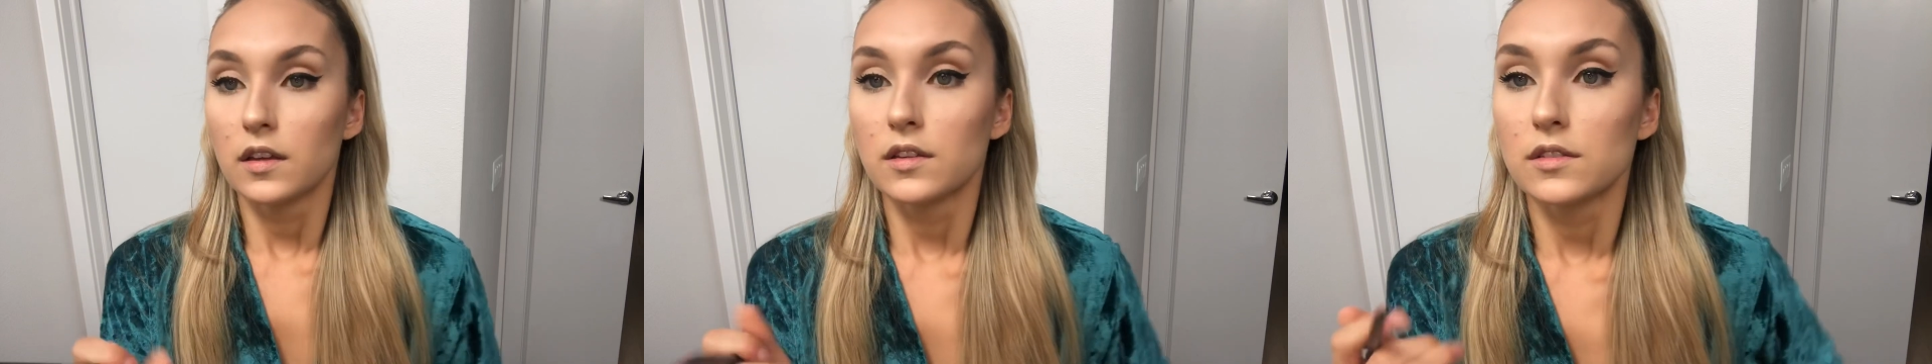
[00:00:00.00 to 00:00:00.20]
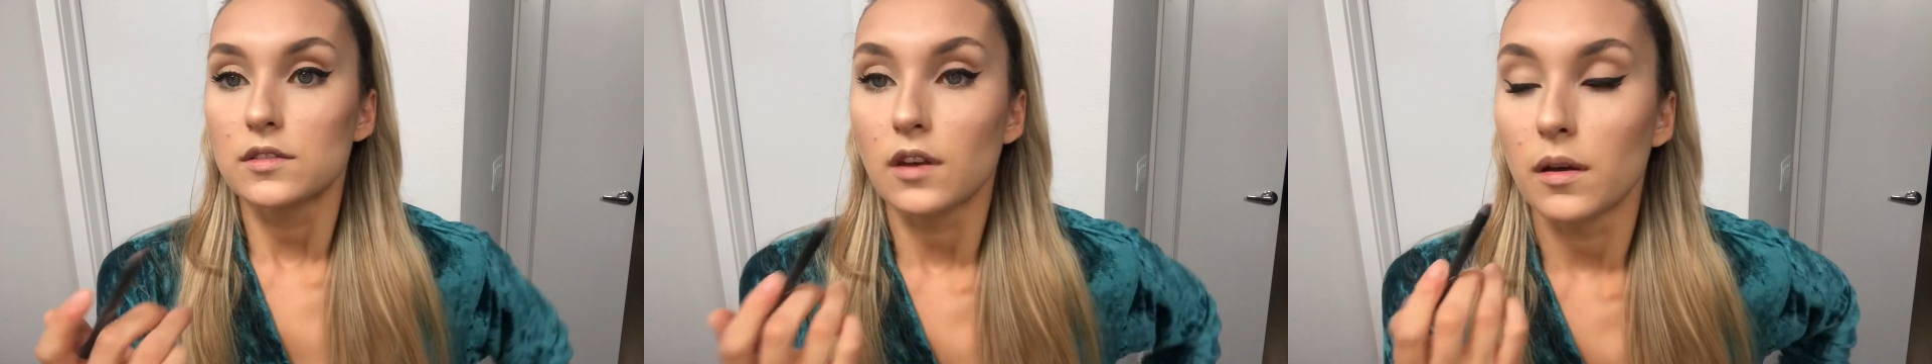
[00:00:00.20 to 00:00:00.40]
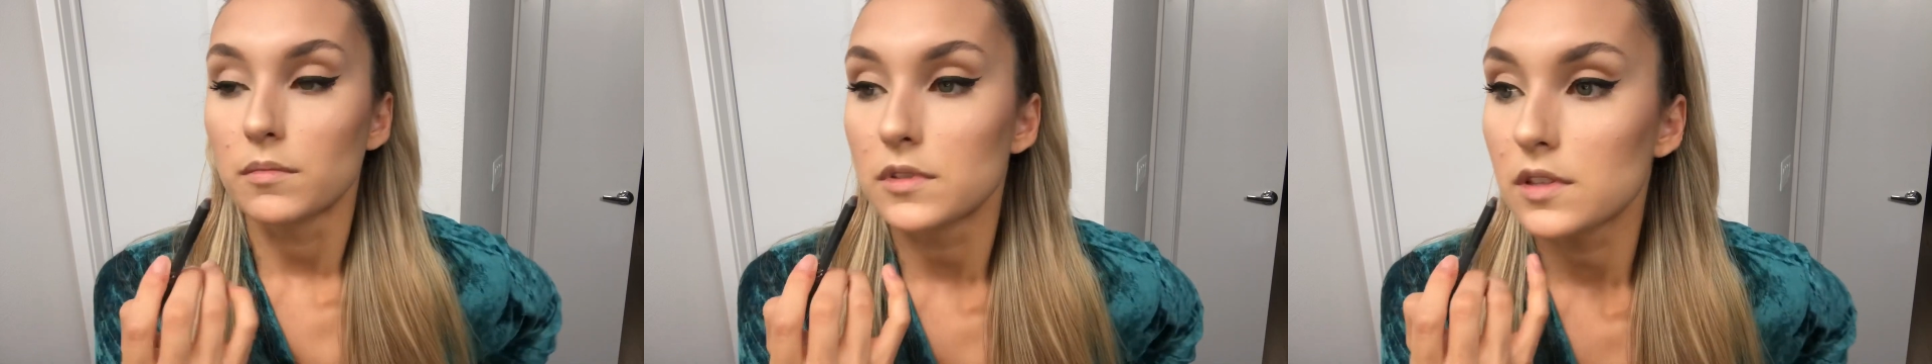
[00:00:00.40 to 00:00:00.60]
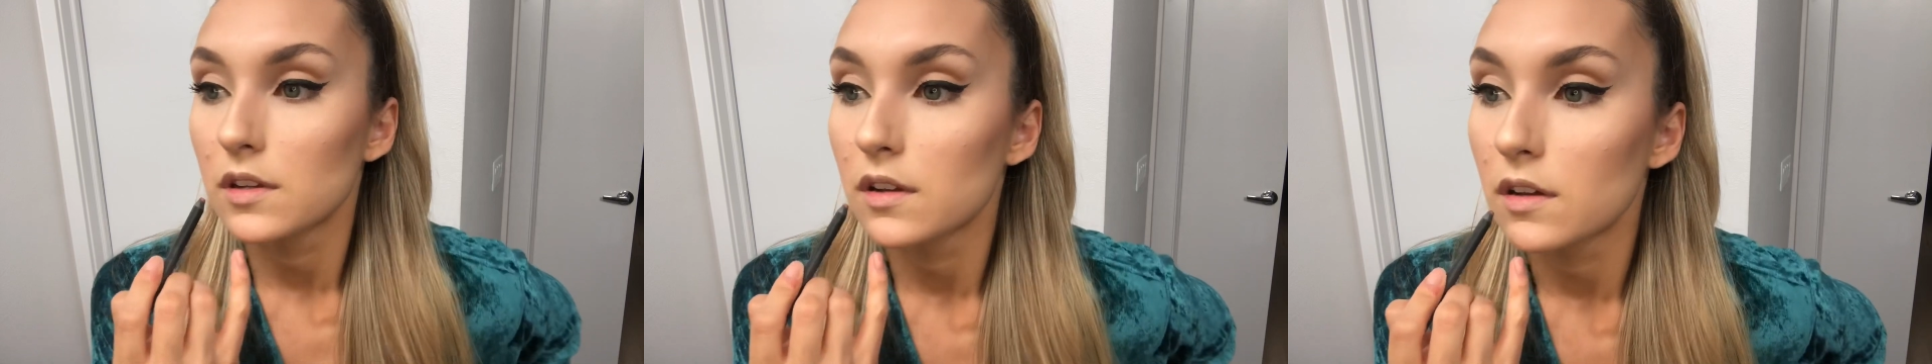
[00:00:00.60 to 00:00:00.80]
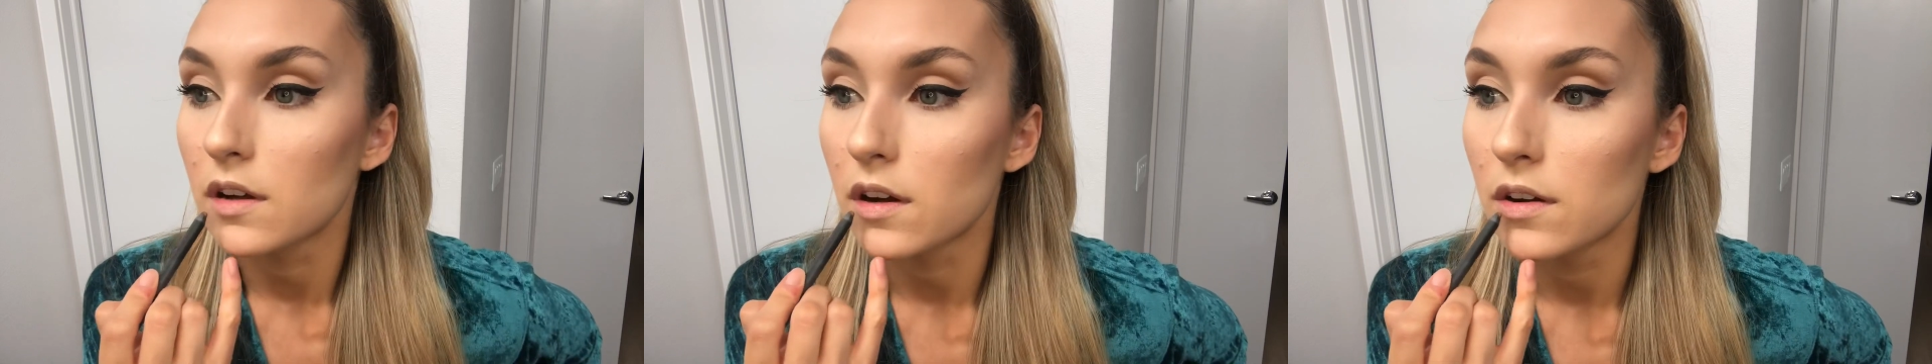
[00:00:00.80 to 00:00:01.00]
So I'm just
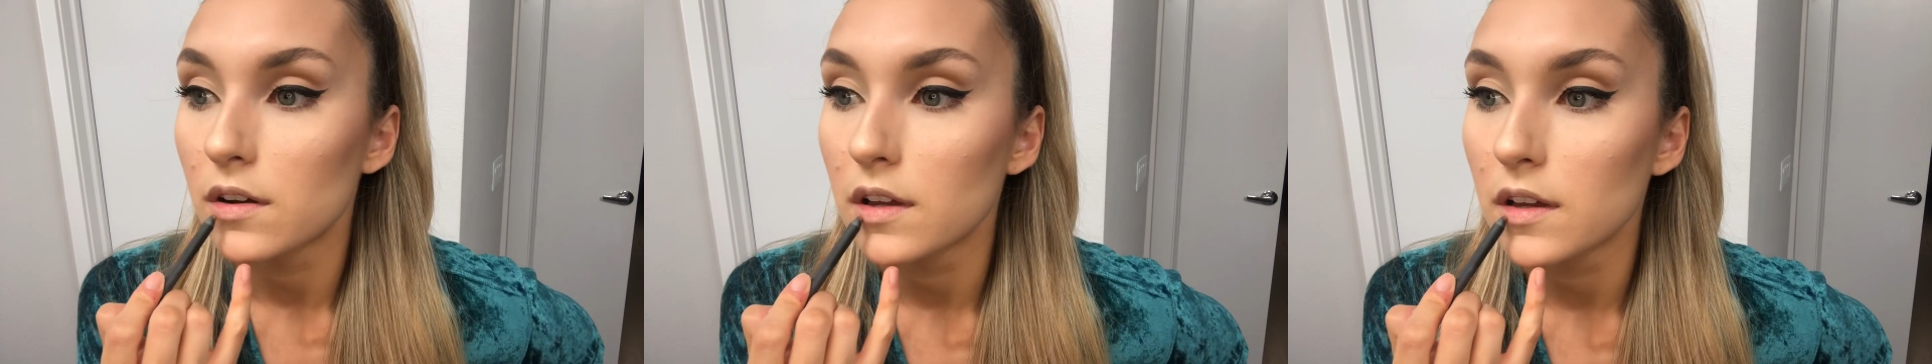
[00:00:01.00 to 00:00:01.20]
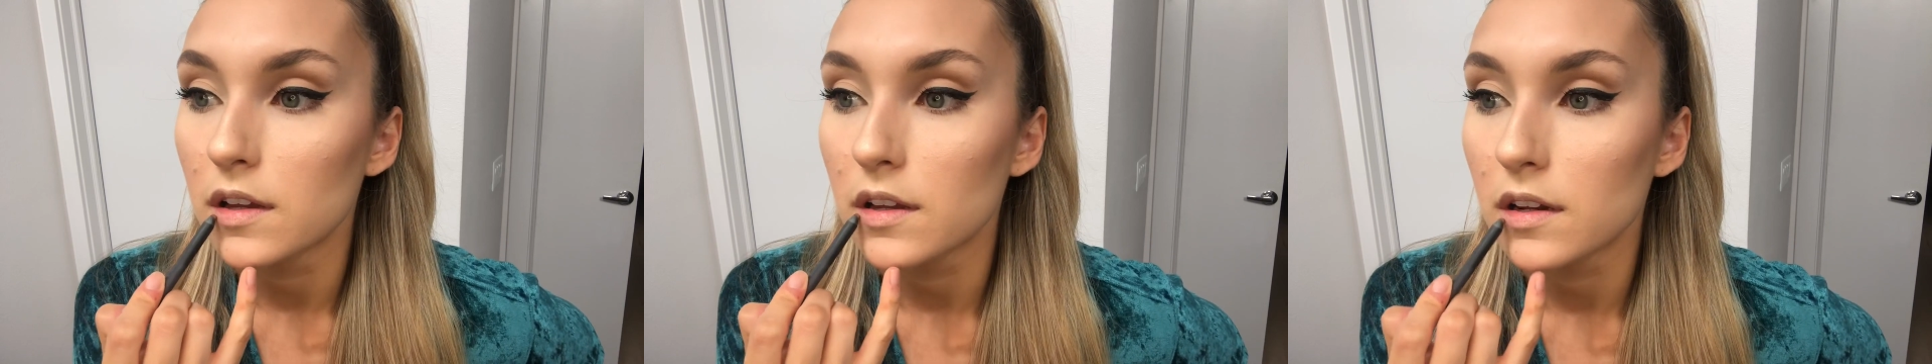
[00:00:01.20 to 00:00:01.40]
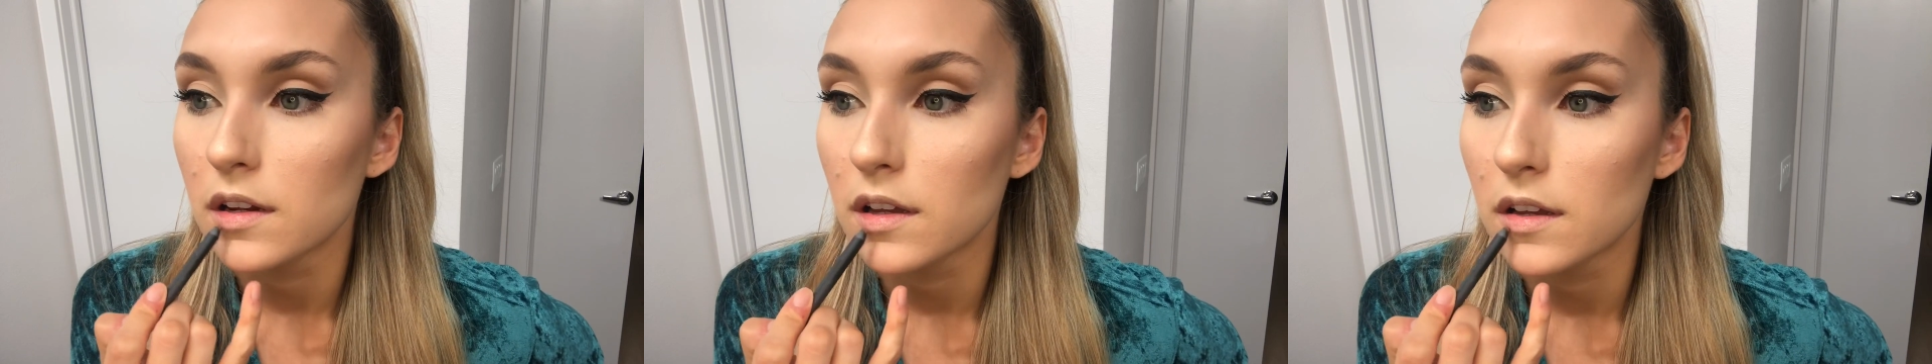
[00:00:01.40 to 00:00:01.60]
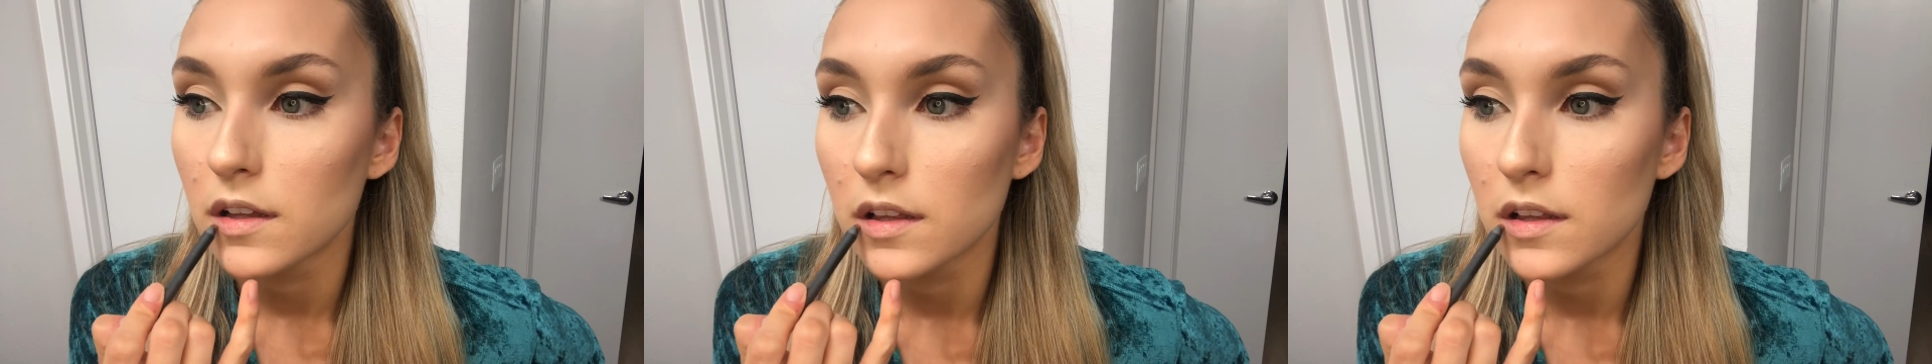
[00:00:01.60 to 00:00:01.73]
gonna go in,